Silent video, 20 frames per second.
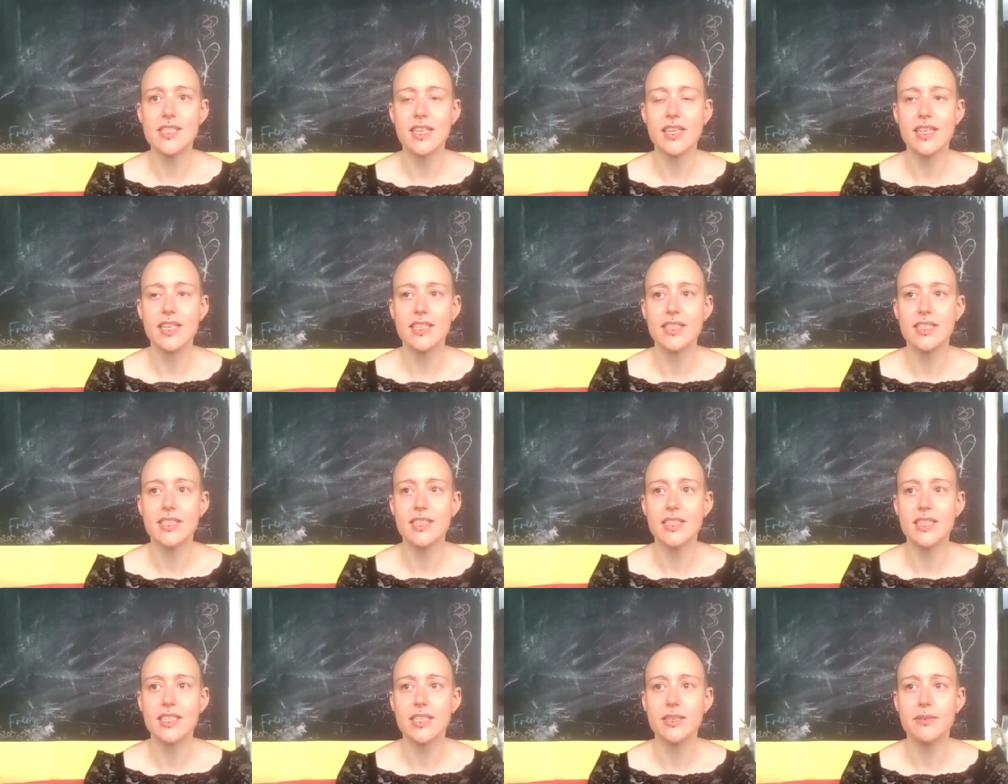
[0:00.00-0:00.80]
and
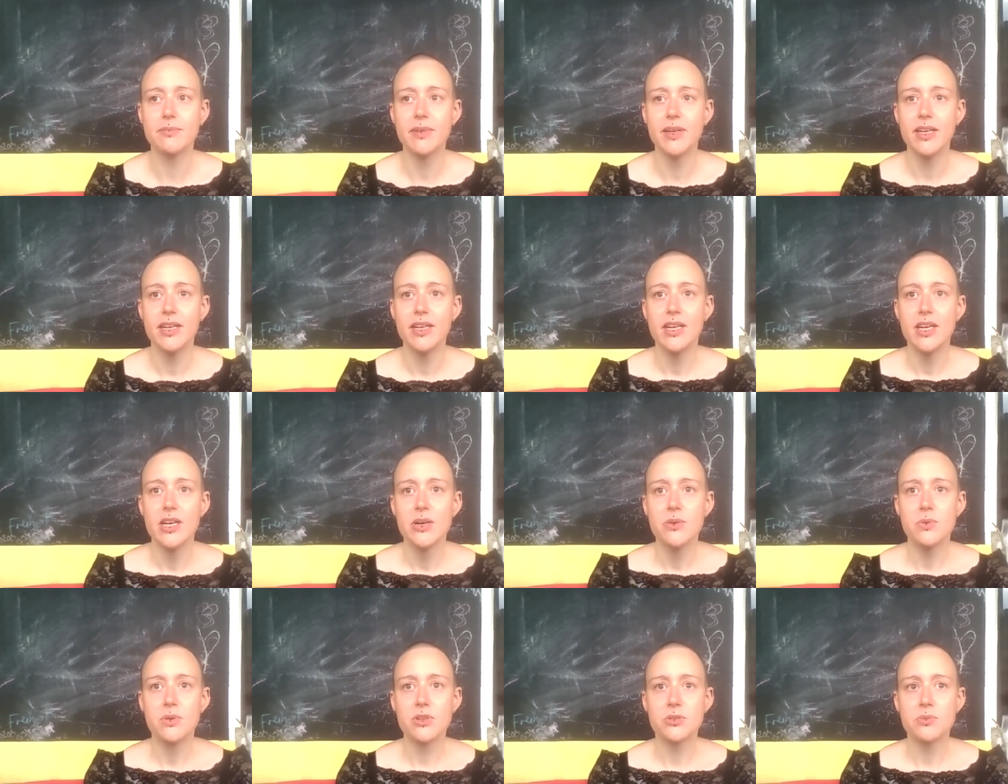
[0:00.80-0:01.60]
um,
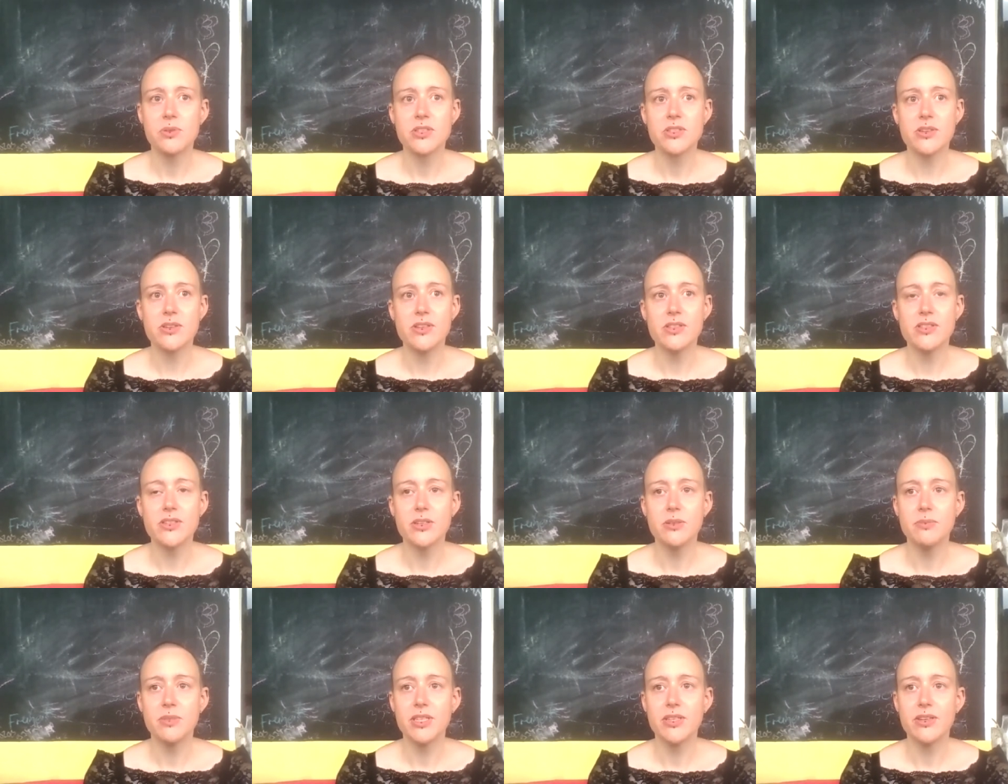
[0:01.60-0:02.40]
which was
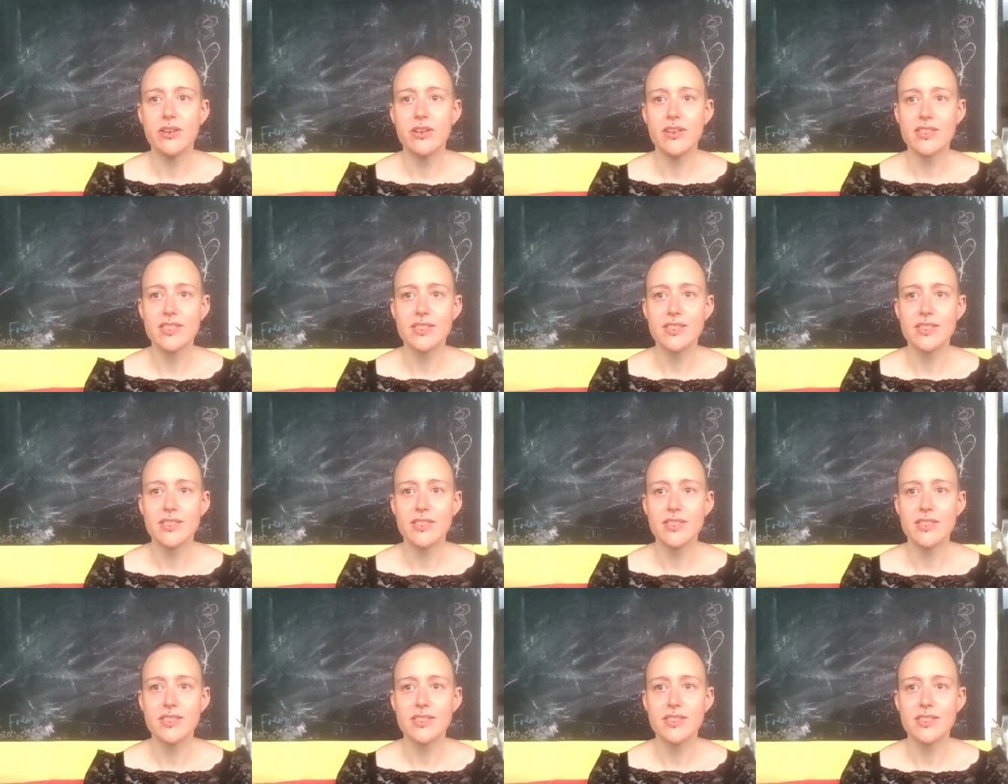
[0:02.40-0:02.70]
also because